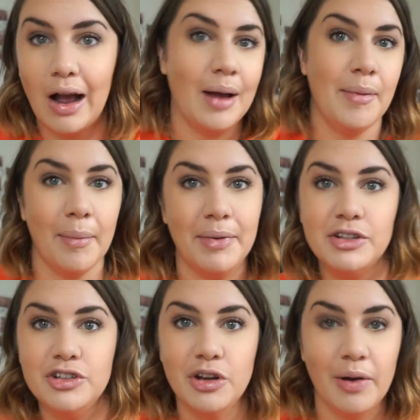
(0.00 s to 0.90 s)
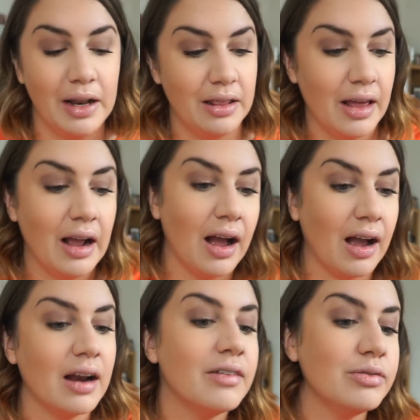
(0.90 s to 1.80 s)
I'm happy to do anything. I
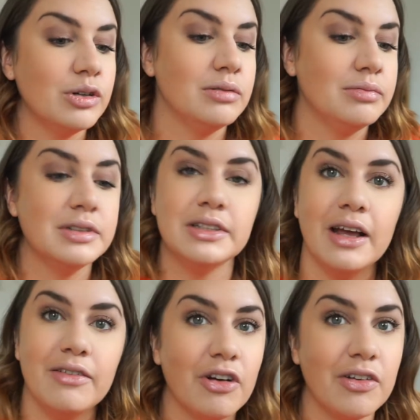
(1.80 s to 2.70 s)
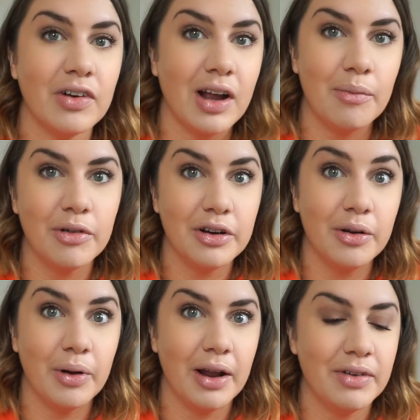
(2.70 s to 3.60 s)
kind of will sit in front of a camera and
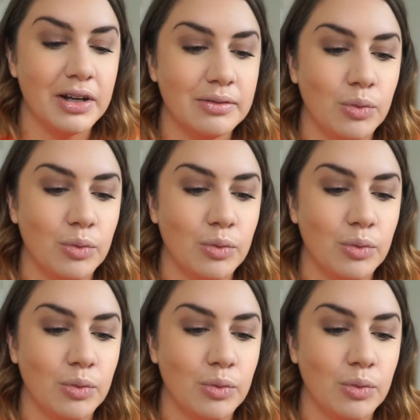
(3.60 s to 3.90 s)
do whatever.